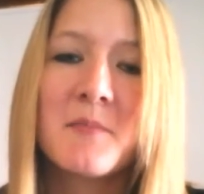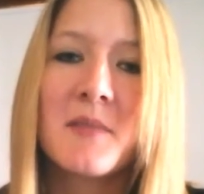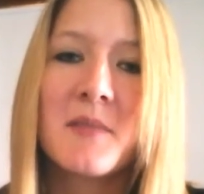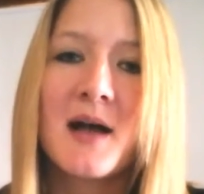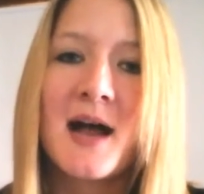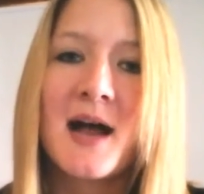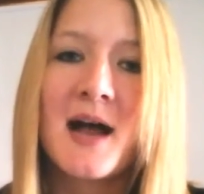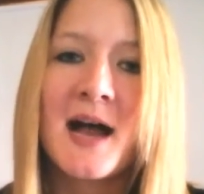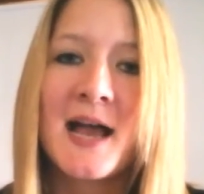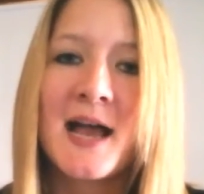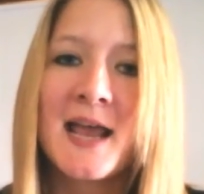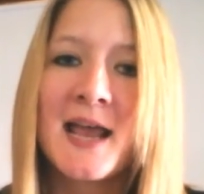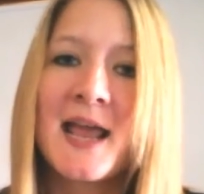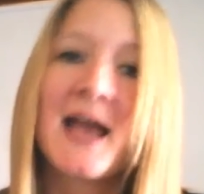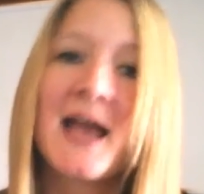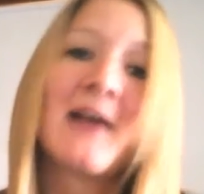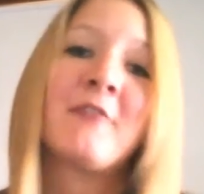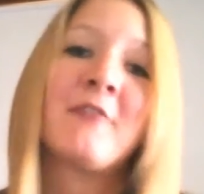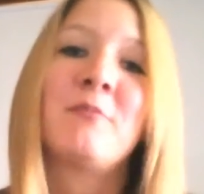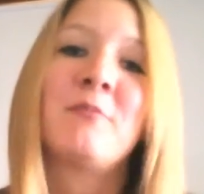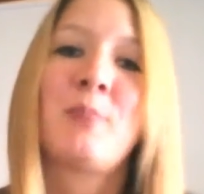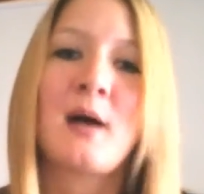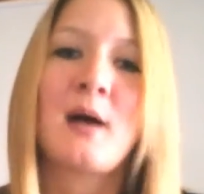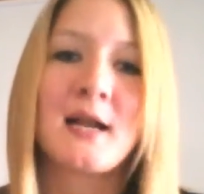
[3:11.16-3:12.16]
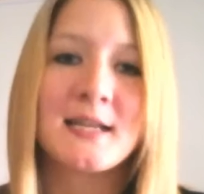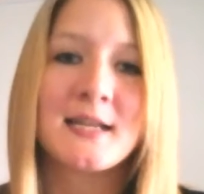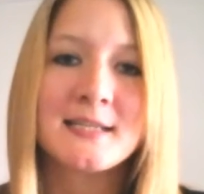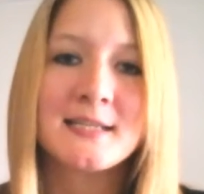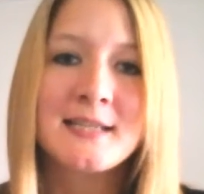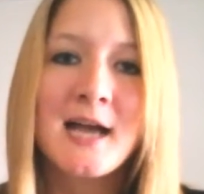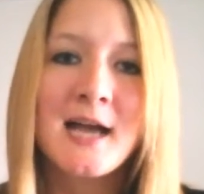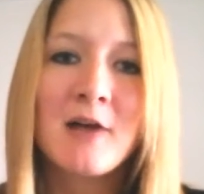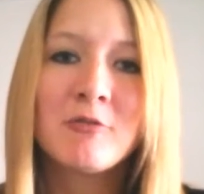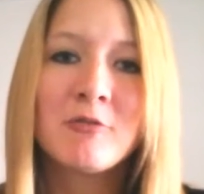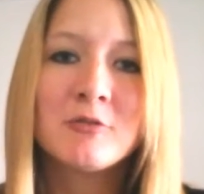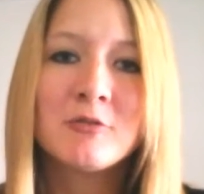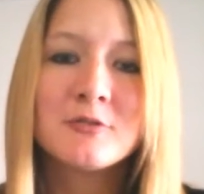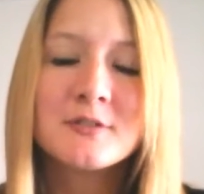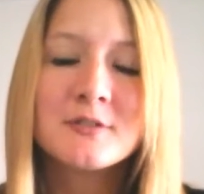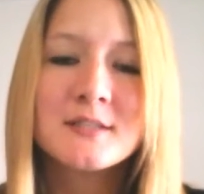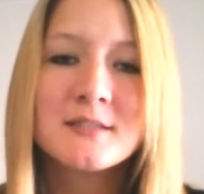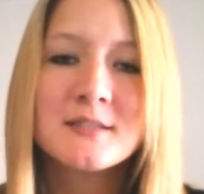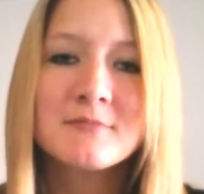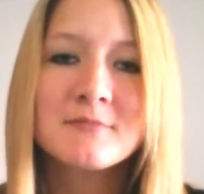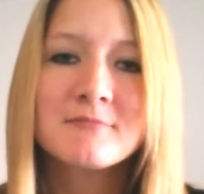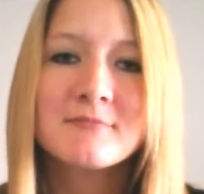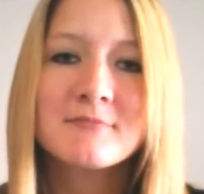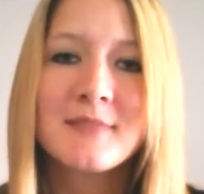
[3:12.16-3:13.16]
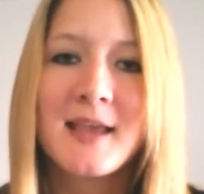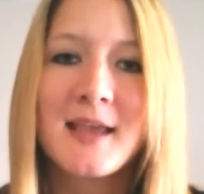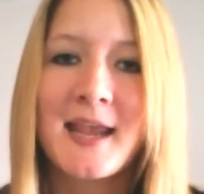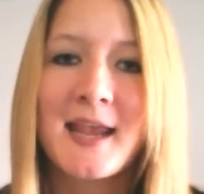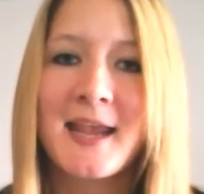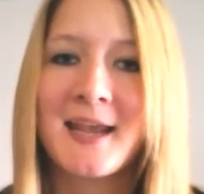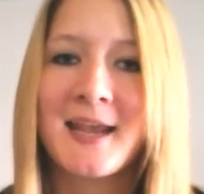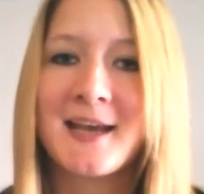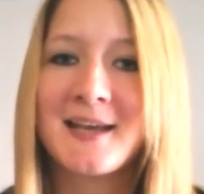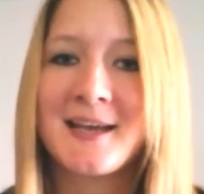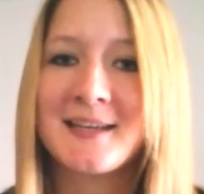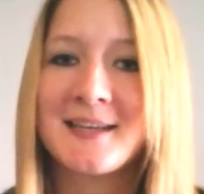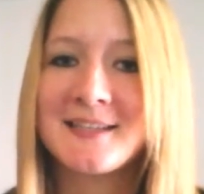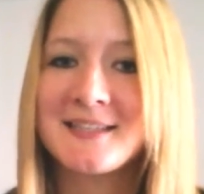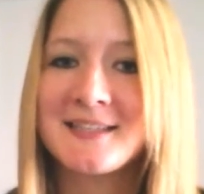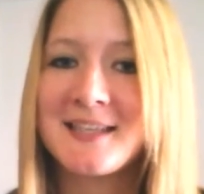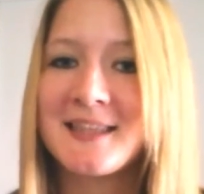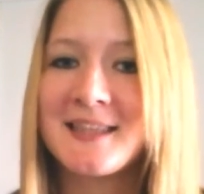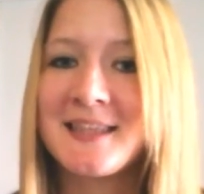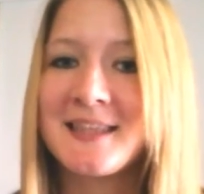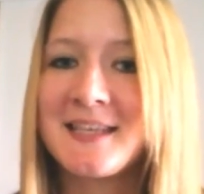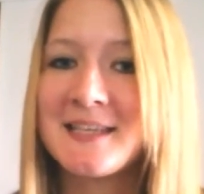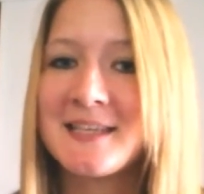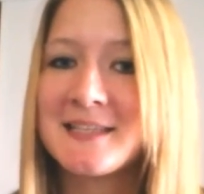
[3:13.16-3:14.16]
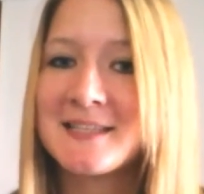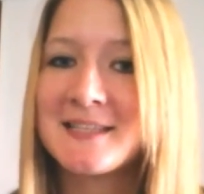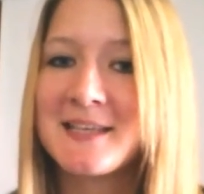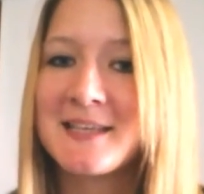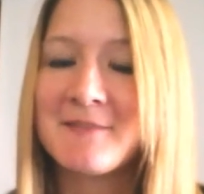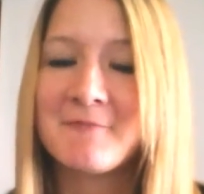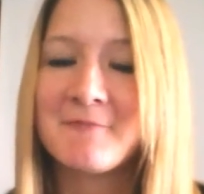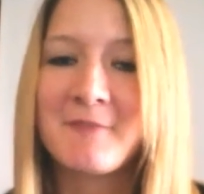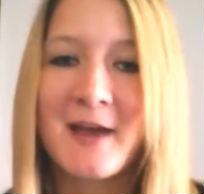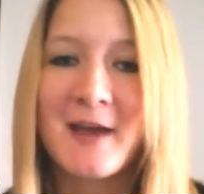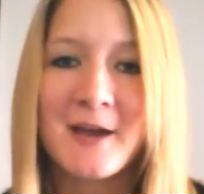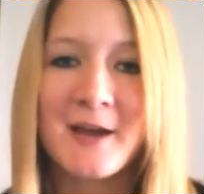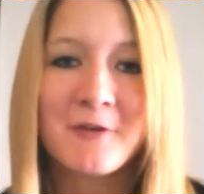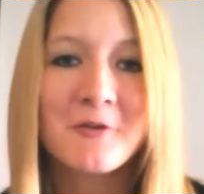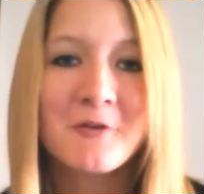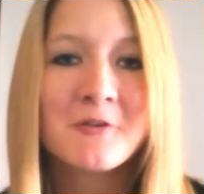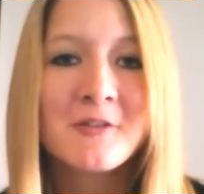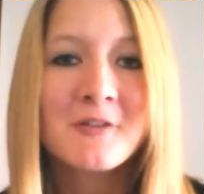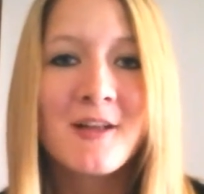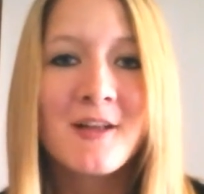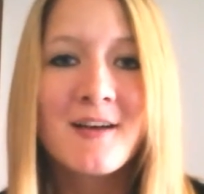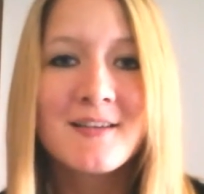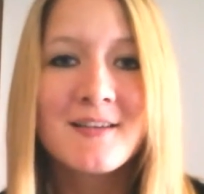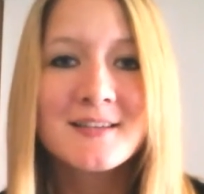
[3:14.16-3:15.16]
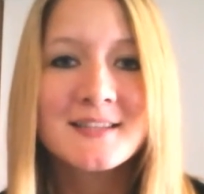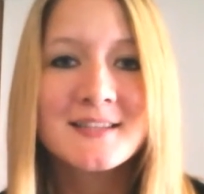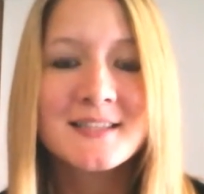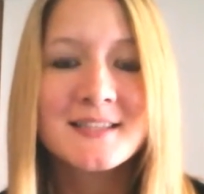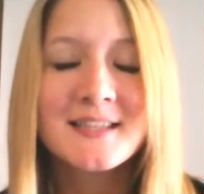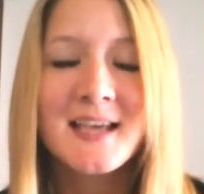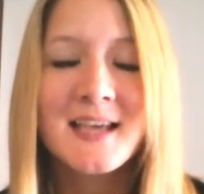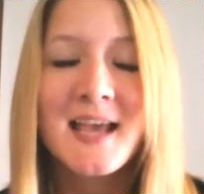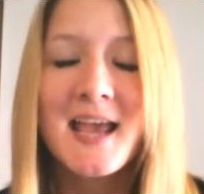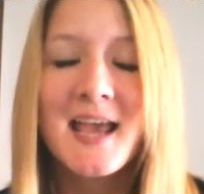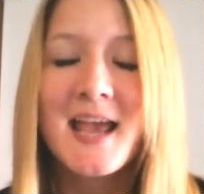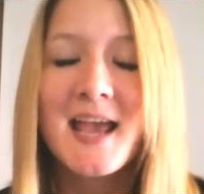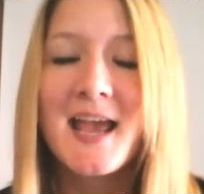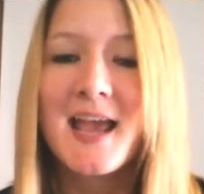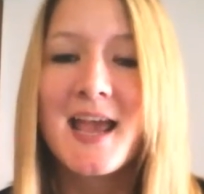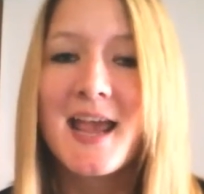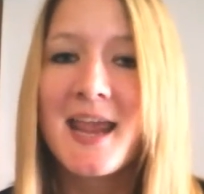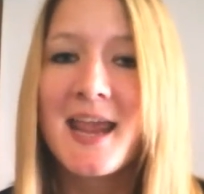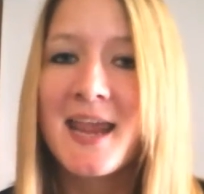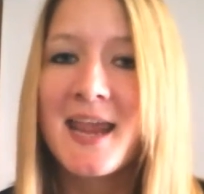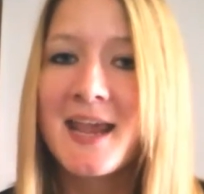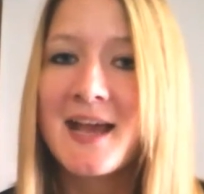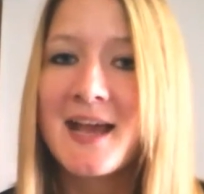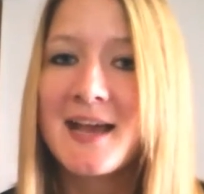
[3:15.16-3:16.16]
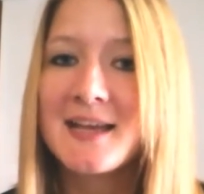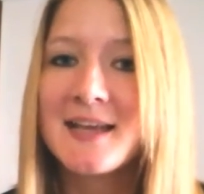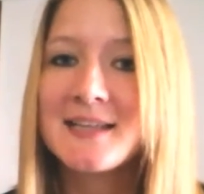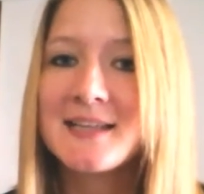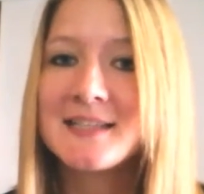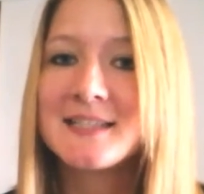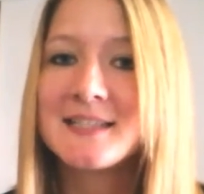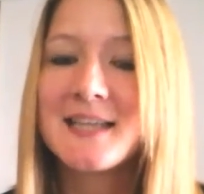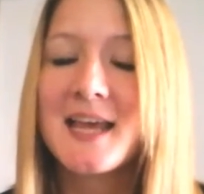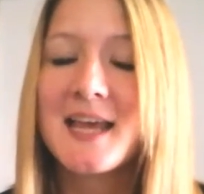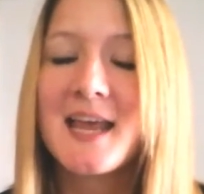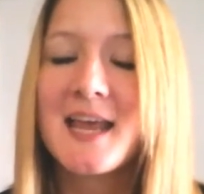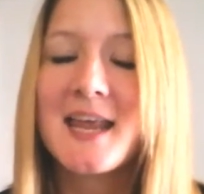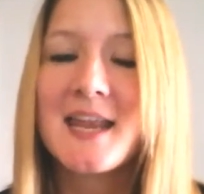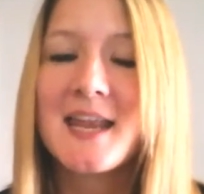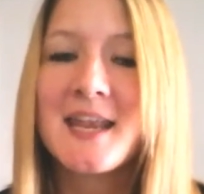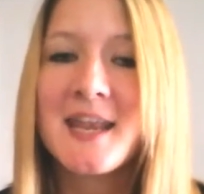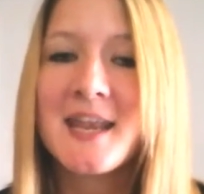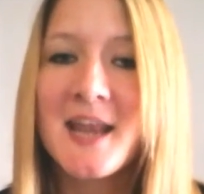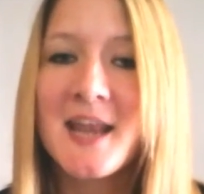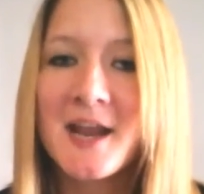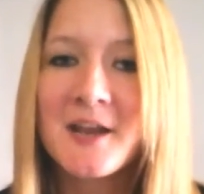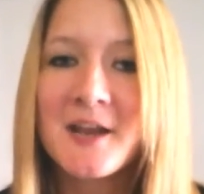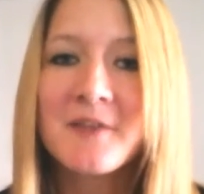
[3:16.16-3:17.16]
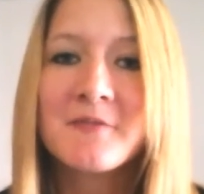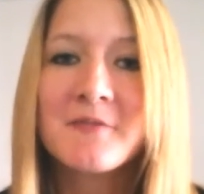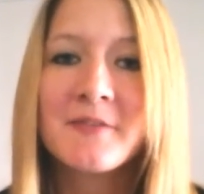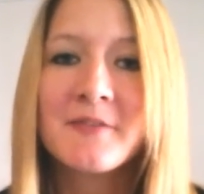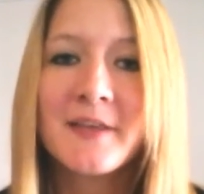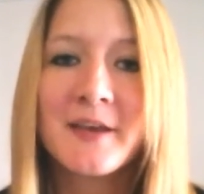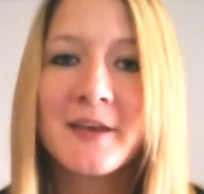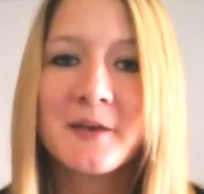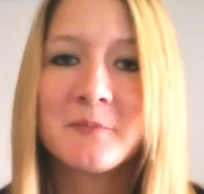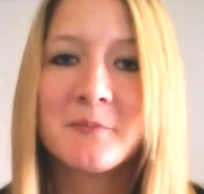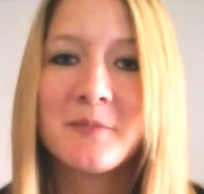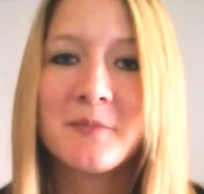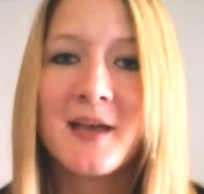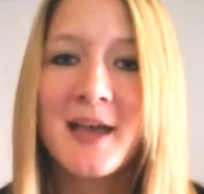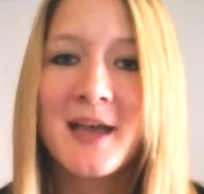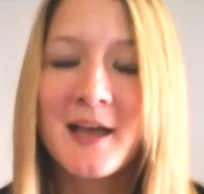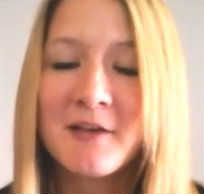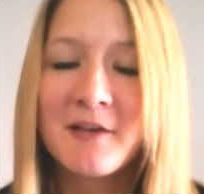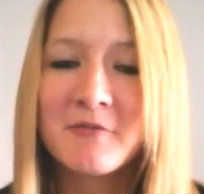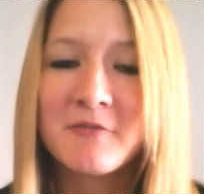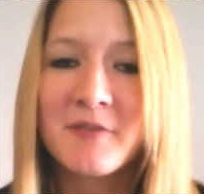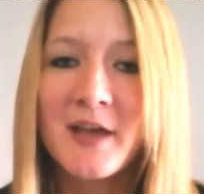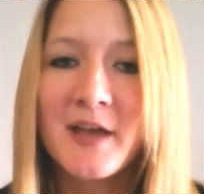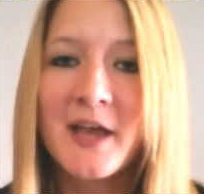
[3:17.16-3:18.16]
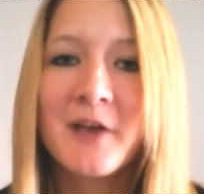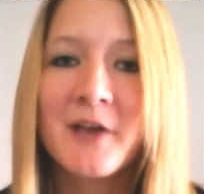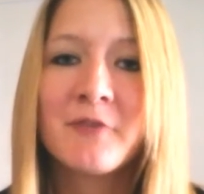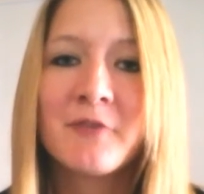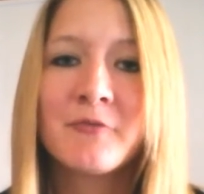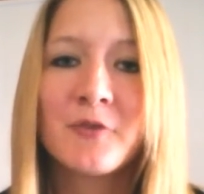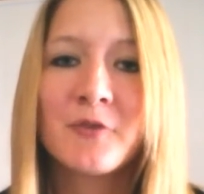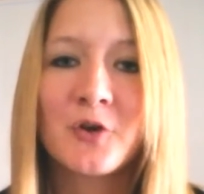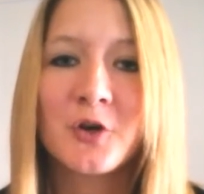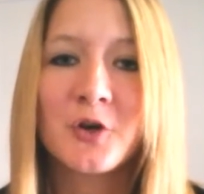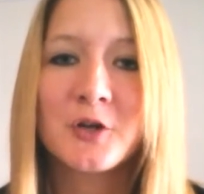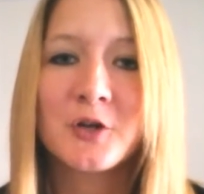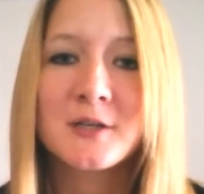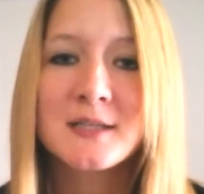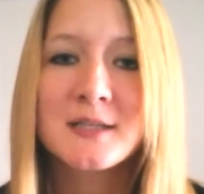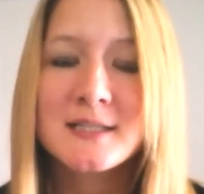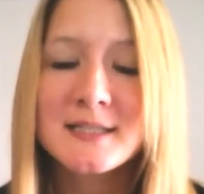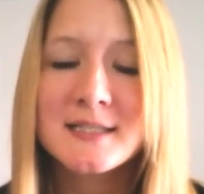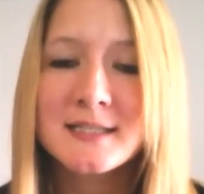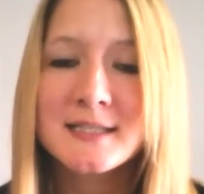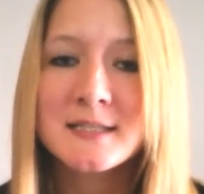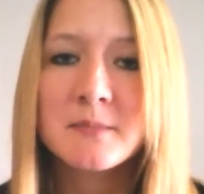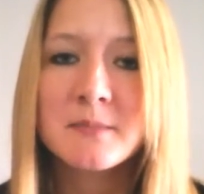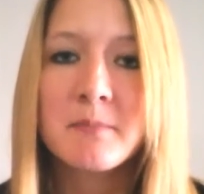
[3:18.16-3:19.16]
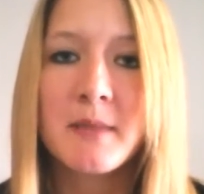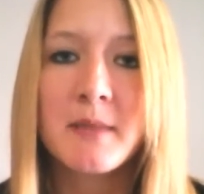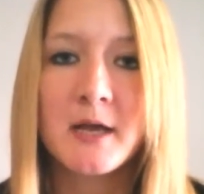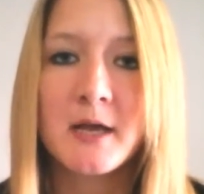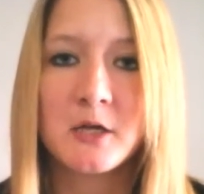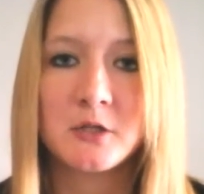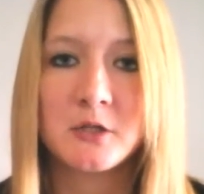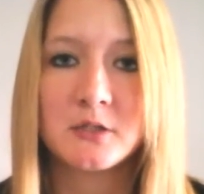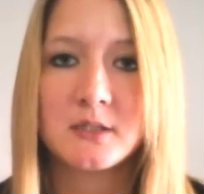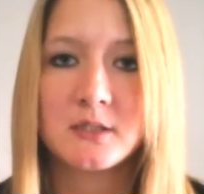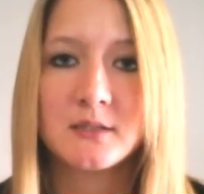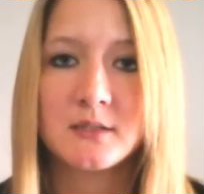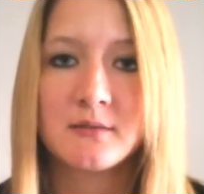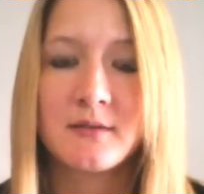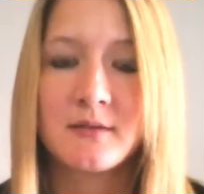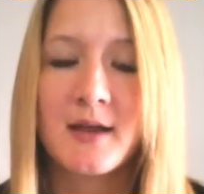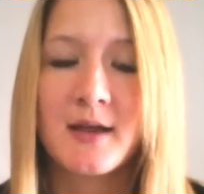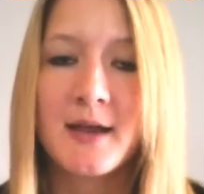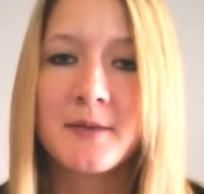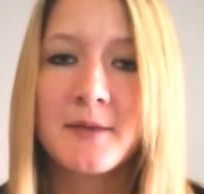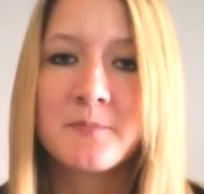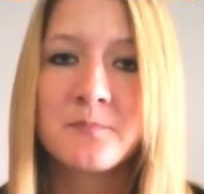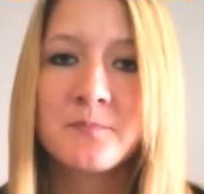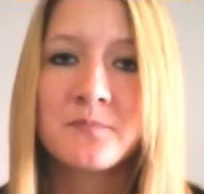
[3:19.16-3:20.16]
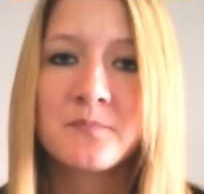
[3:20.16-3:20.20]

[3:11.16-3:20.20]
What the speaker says: I have body towels and these Enviro cloths, and none of them have ever smelled, okay?